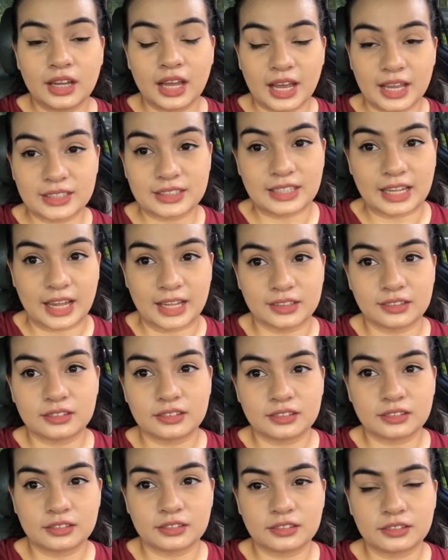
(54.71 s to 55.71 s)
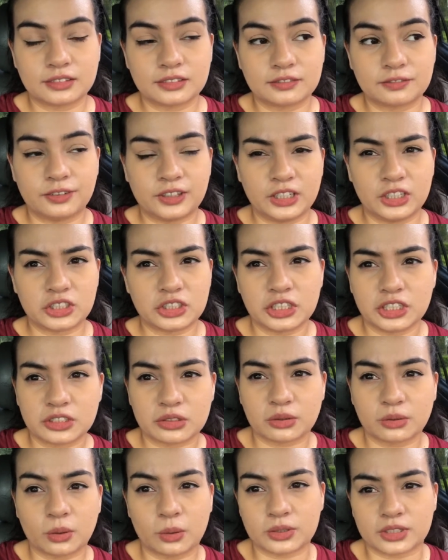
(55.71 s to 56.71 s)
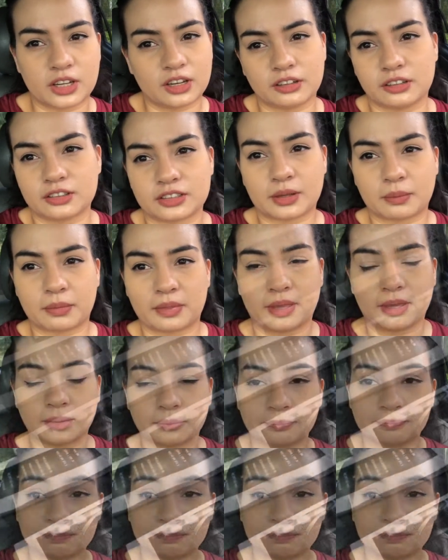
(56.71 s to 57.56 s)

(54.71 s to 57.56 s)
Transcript: as that finishes or goes on or something